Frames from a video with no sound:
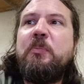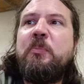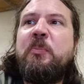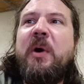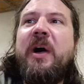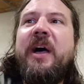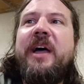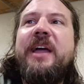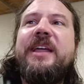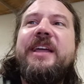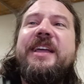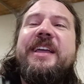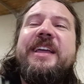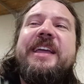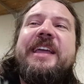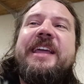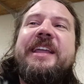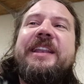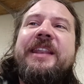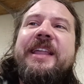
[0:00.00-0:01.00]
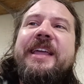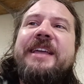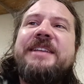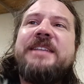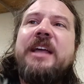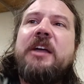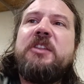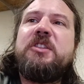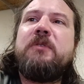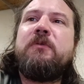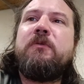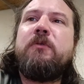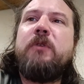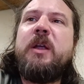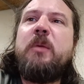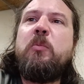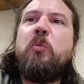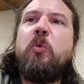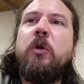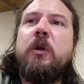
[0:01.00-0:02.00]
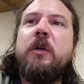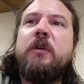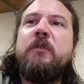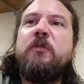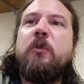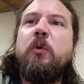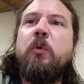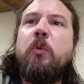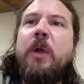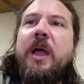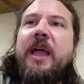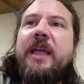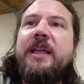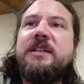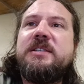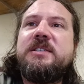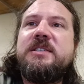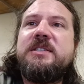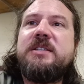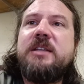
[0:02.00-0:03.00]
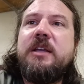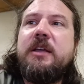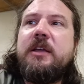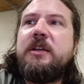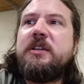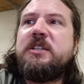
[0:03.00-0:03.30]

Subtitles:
but it lays out the framework for rights